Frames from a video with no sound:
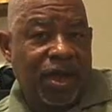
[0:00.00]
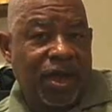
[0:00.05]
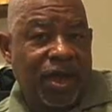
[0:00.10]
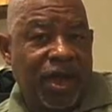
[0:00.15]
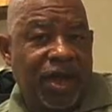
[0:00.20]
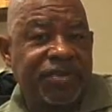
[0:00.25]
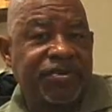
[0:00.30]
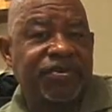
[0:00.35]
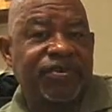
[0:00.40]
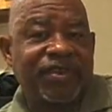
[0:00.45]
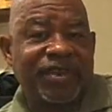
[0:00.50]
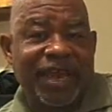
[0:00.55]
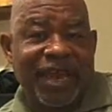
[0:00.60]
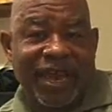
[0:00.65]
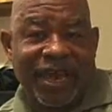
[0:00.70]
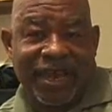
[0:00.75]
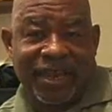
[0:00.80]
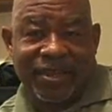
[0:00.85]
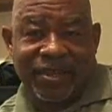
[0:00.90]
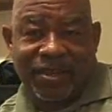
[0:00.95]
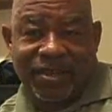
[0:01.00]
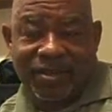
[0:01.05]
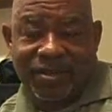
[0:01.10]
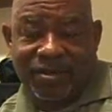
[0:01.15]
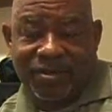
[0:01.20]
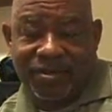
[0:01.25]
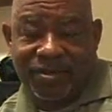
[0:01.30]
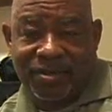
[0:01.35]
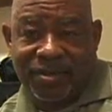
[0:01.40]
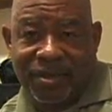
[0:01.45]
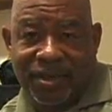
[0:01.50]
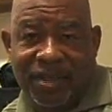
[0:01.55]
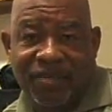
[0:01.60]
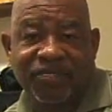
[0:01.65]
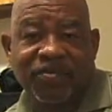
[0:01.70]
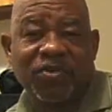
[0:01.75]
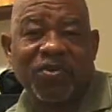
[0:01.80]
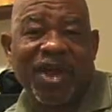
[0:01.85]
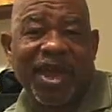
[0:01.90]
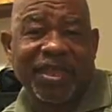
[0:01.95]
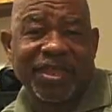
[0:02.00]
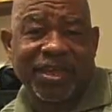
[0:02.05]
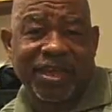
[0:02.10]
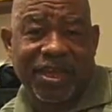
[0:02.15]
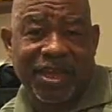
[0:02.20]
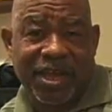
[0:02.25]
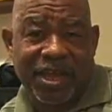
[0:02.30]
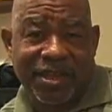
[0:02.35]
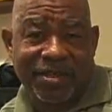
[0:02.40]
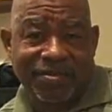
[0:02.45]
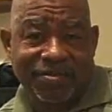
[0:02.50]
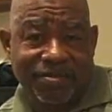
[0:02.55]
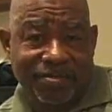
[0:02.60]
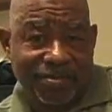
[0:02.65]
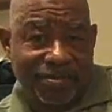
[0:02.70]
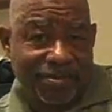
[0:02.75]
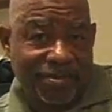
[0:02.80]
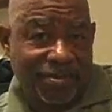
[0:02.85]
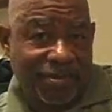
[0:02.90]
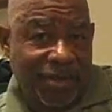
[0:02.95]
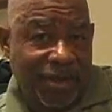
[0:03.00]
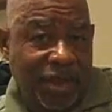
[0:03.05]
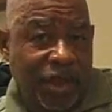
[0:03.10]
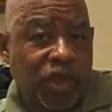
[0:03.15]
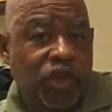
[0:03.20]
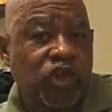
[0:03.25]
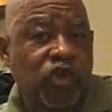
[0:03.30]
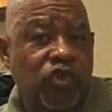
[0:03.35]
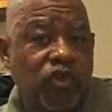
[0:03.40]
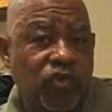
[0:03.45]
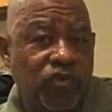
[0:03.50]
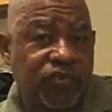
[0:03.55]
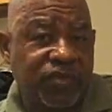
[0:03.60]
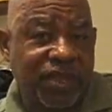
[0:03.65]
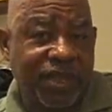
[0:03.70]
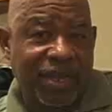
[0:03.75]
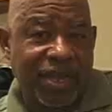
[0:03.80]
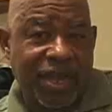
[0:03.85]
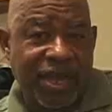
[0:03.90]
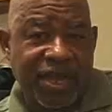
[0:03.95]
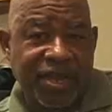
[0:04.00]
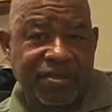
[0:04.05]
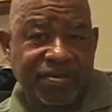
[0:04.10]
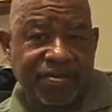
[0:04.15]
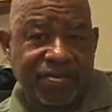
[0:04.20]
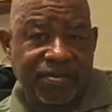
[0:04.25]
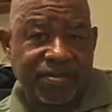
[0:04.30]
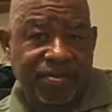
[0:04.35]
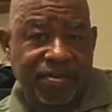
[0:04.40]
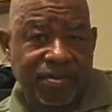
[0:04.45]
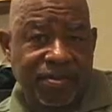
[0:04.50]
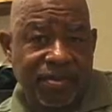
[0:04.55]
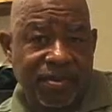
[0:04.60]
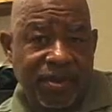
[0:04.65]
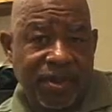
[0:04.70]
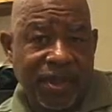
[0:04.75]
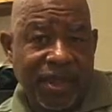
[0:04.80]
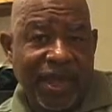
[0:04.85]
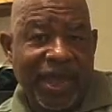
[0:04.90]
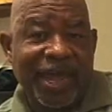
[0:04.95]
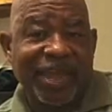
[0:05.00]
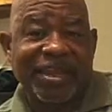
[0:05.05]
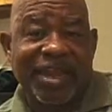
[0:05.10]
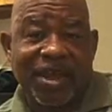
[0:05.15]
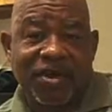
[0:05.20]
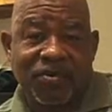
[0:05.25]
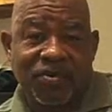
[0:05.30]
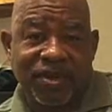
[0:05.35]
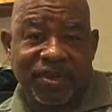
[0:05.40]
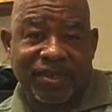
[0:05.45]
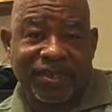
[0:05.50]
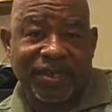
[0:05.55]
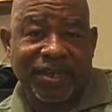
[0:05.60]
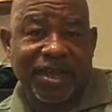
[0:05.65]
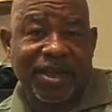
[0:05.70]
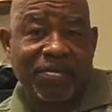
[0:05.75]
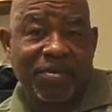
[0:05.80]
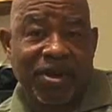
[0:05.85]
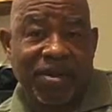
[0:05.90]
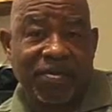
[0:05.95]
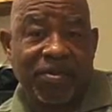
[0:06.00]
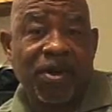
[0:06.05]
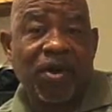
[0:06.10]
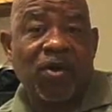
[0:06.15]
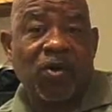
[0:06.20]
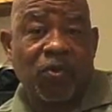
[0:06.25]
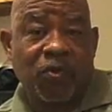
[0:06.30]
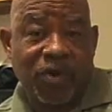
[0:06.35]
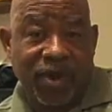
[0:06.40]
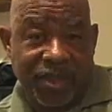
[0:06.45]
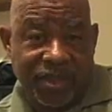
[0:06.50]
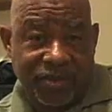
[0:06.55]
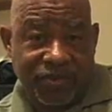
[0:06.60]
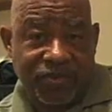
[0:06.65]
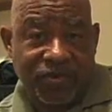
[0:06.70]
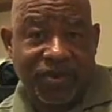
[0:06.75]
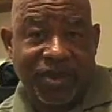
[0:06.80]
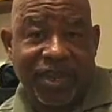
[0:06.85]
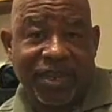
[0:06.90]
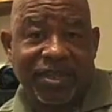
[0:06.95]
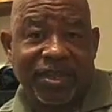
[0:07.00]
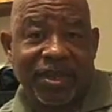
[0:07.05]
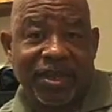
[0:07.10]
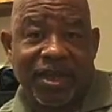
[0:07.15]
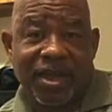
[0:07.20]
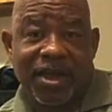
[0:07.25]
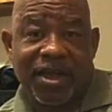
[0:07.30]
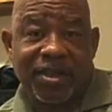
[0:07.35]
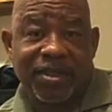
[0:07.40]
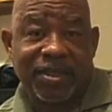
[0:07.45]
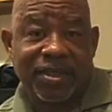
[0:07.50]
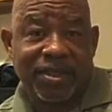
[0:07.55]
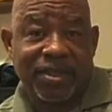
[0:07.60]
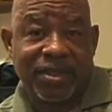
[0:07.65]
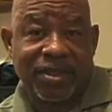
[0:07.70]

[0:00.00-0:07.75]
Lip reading: Understand, if you had a gun, you use a gun, and that question come up, where did you get the gun?